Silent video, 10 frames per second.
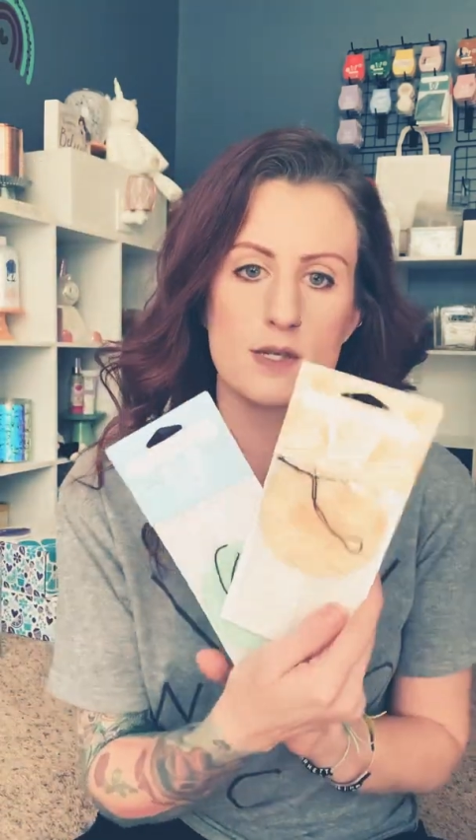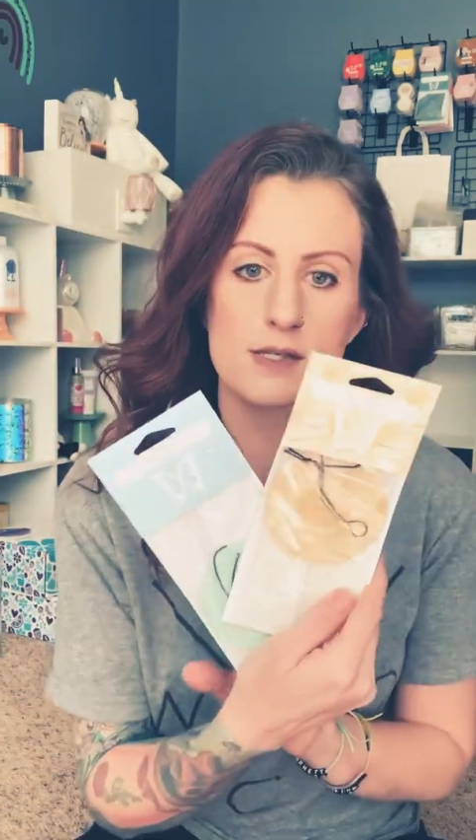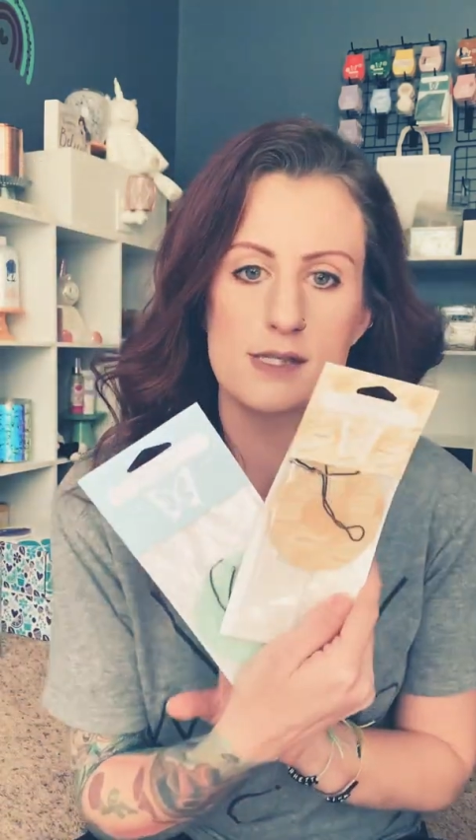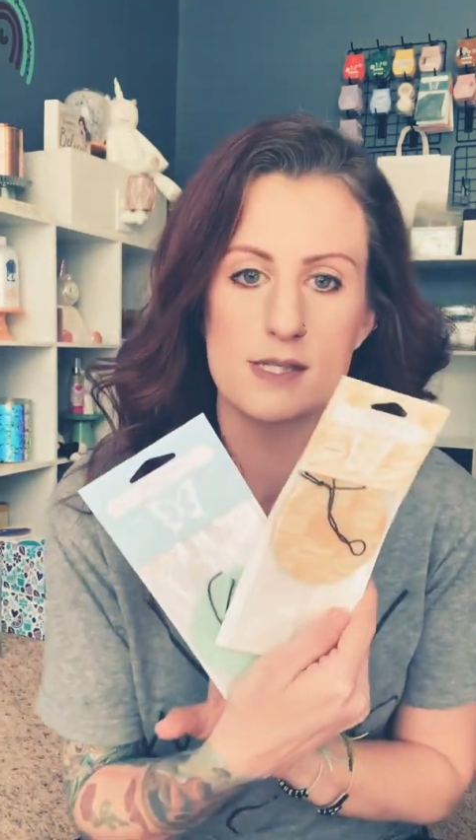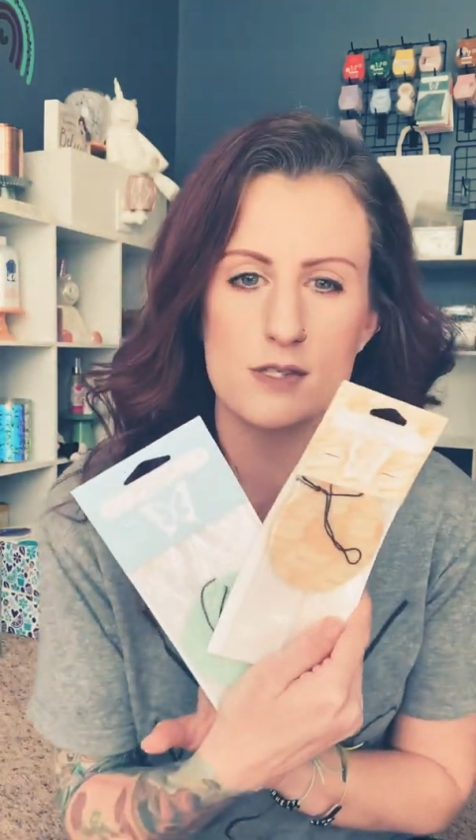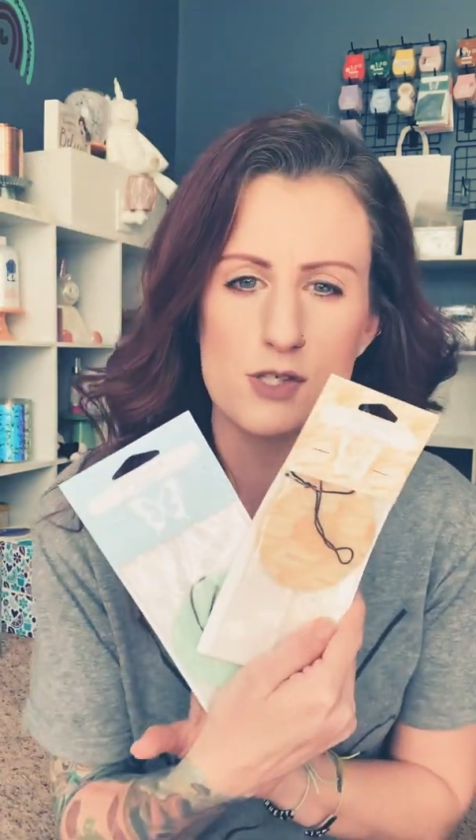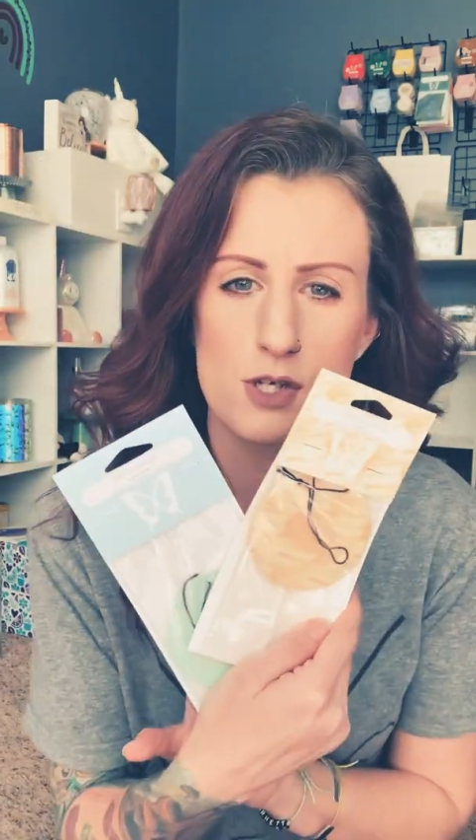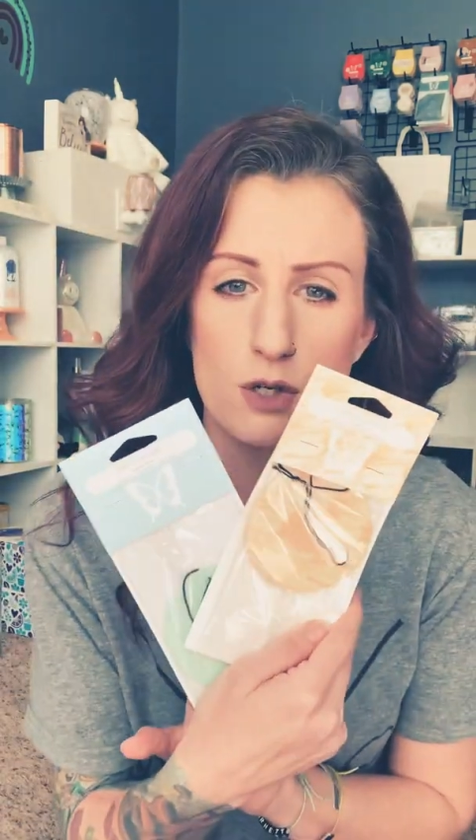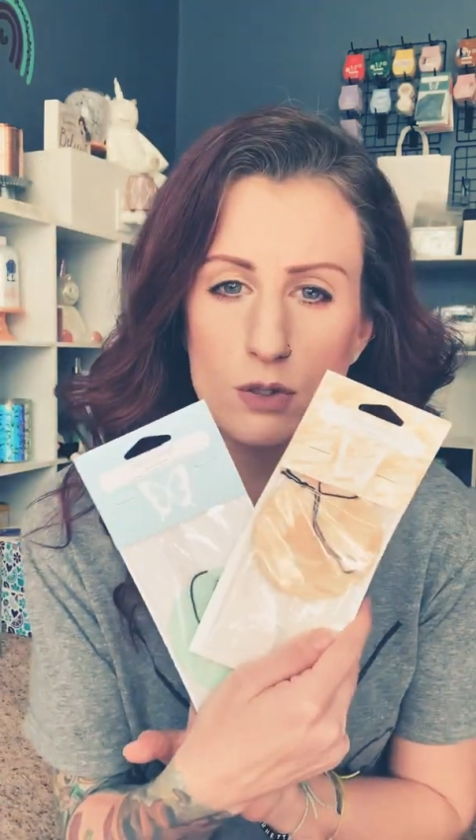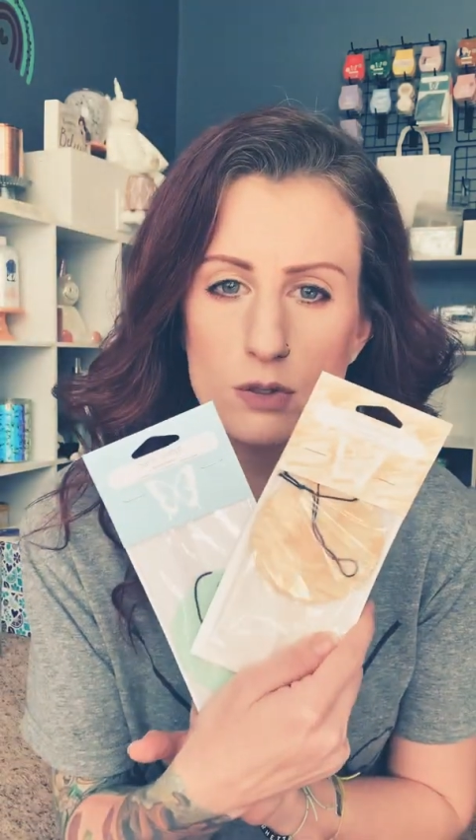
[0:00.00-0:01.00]
scent
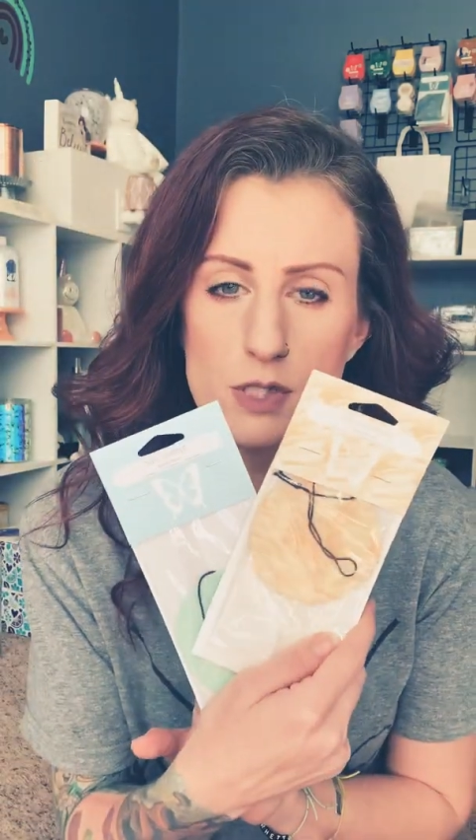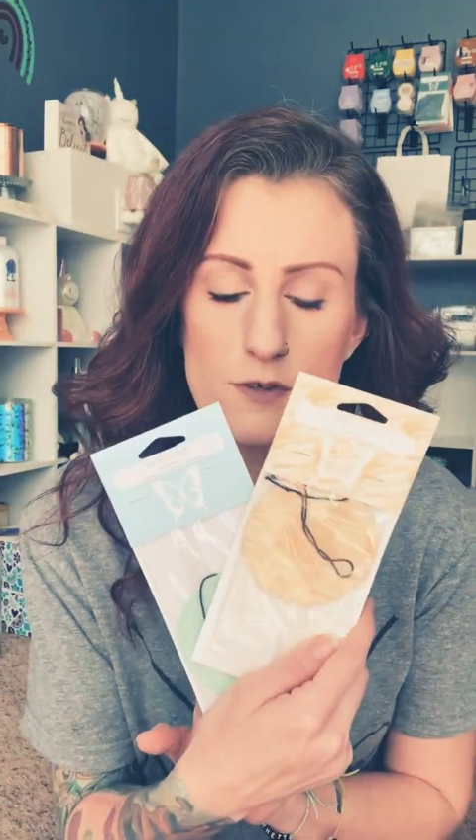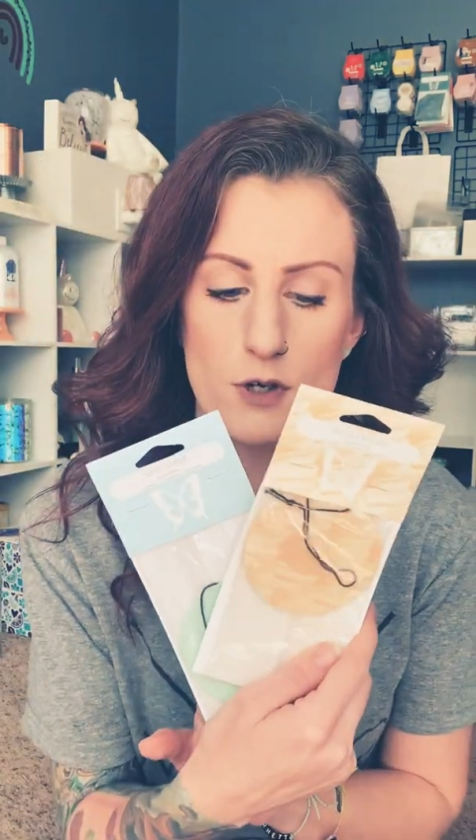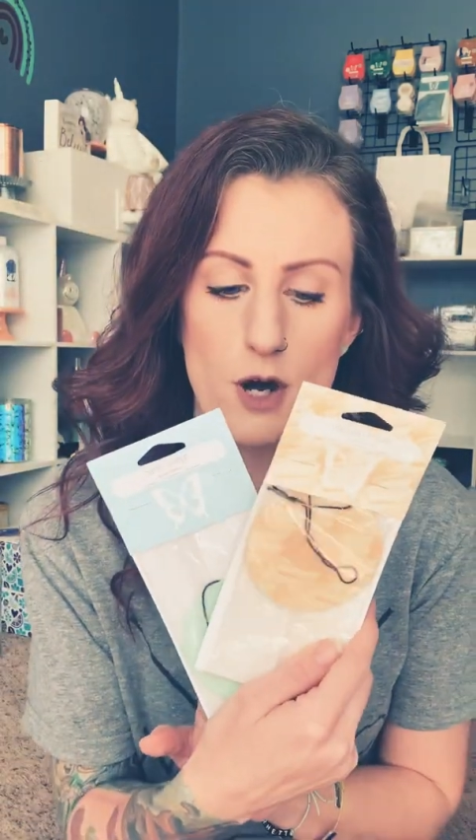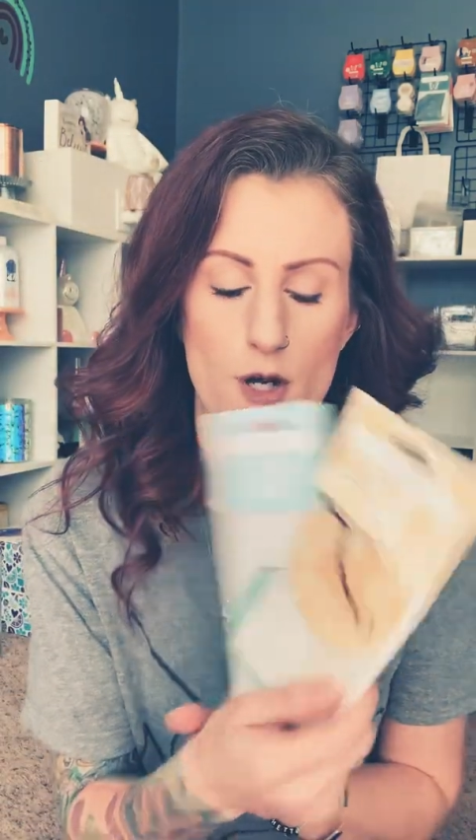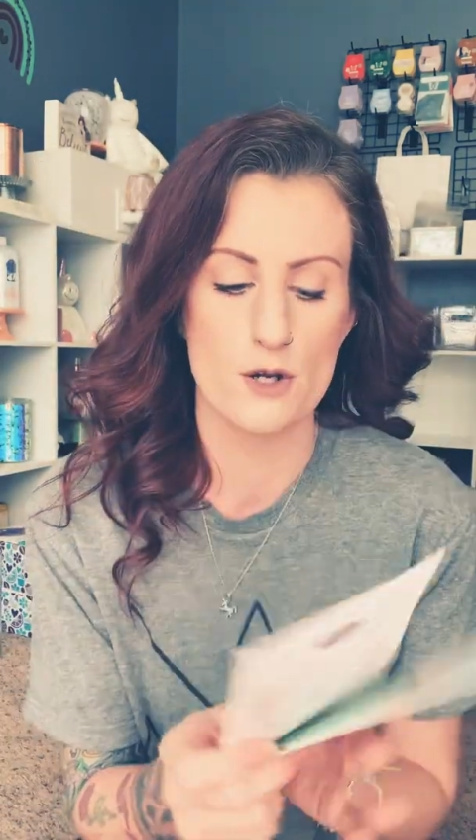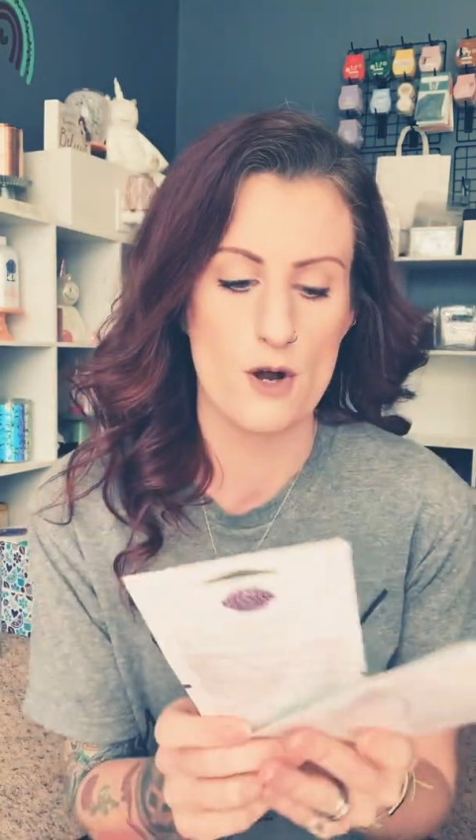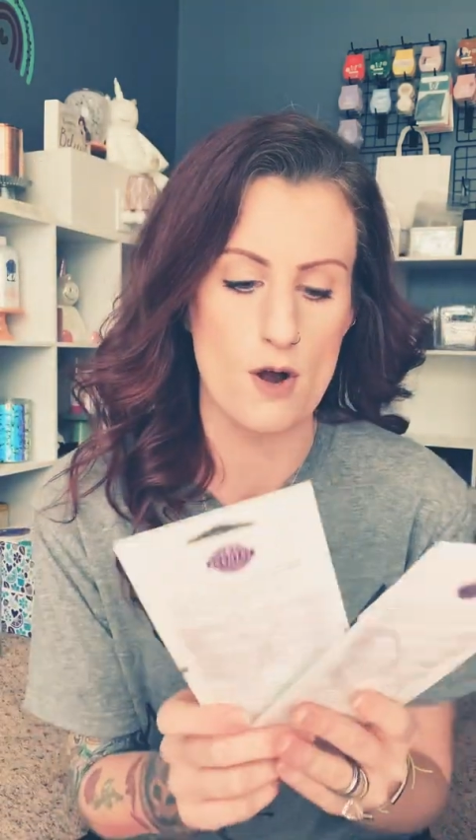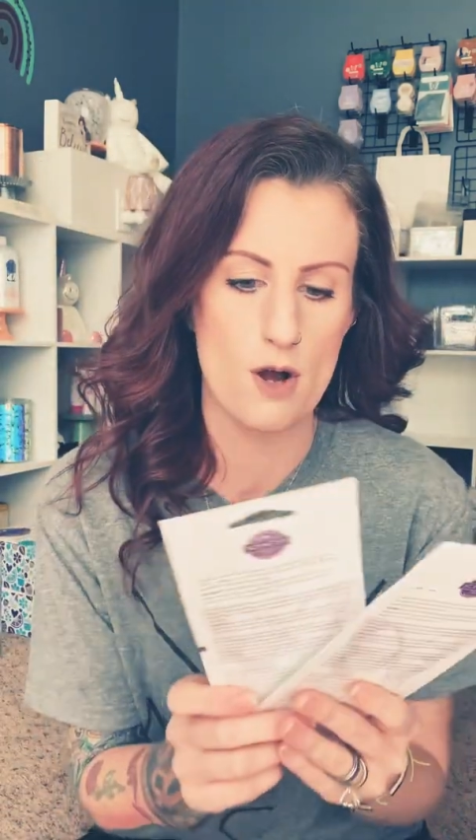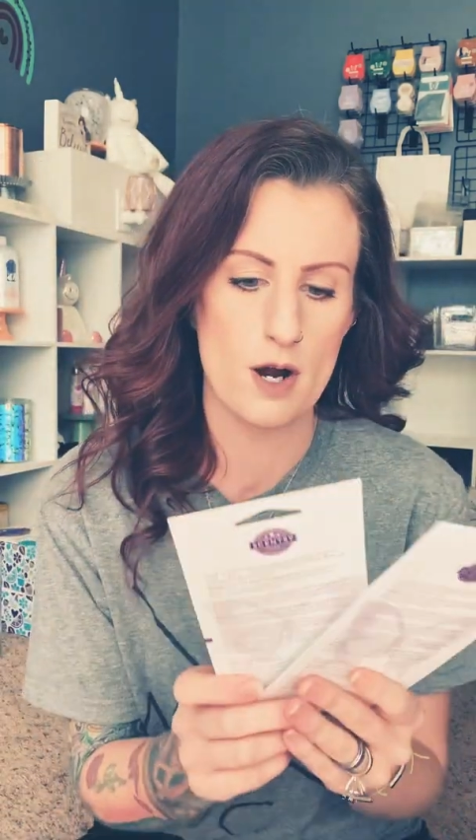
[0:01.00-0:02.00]
circles for our
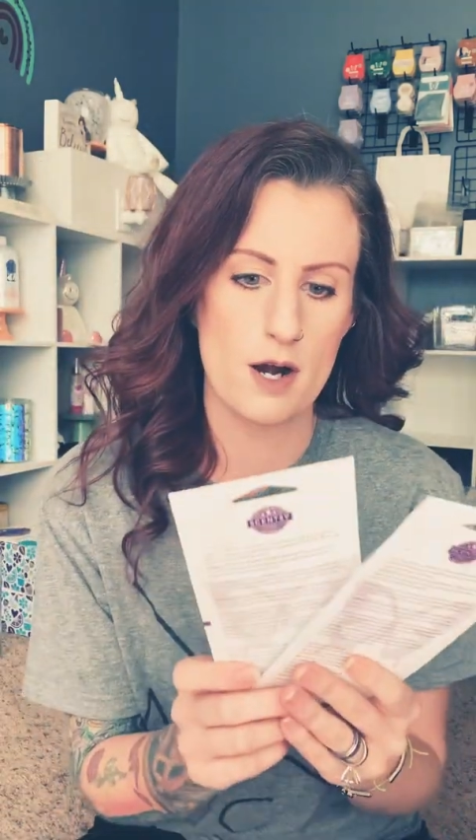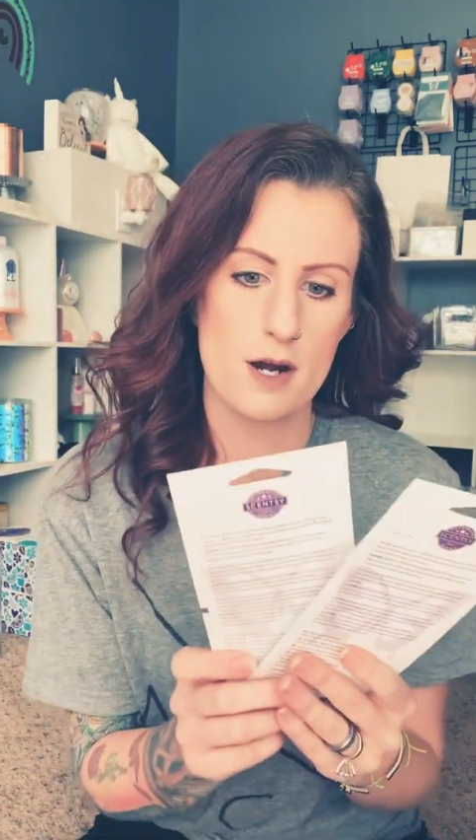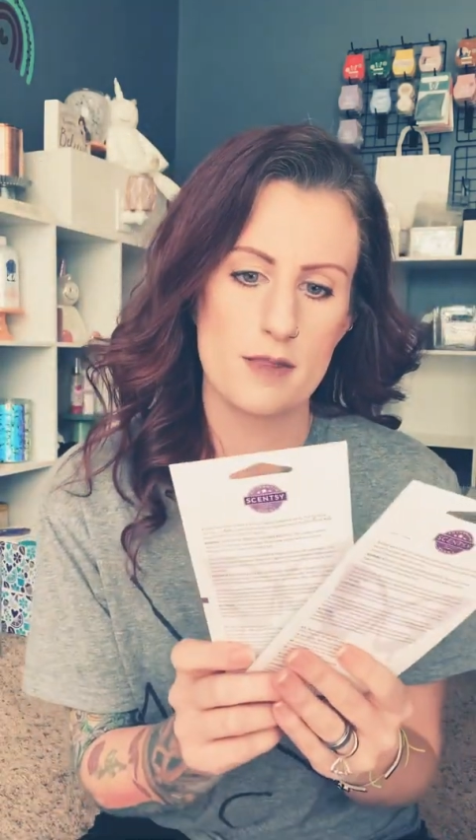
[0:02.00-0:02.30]
car.